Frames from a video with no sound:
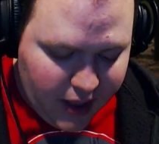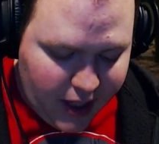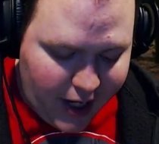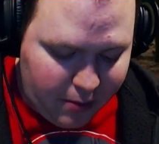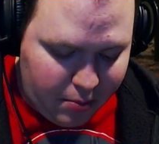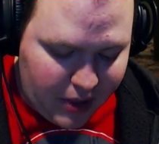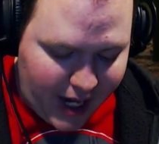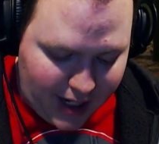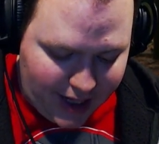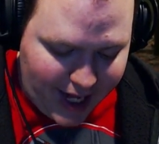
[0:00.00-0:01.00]
A black
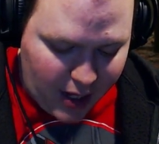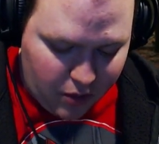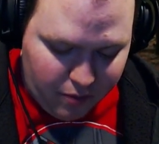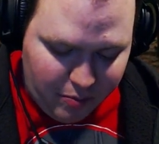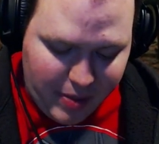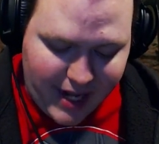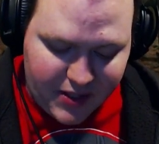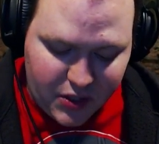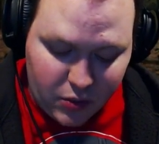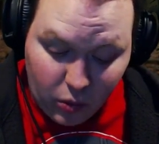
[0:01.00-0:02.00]
cloud of bats
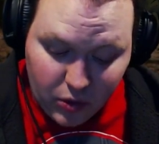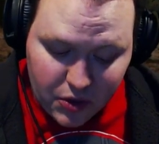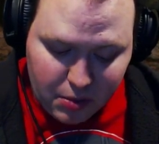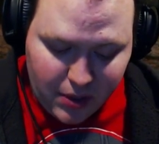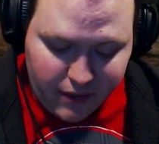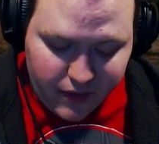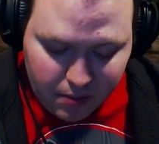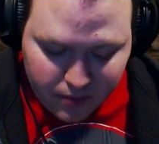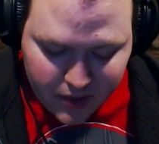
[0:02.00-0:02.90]
swirls above them.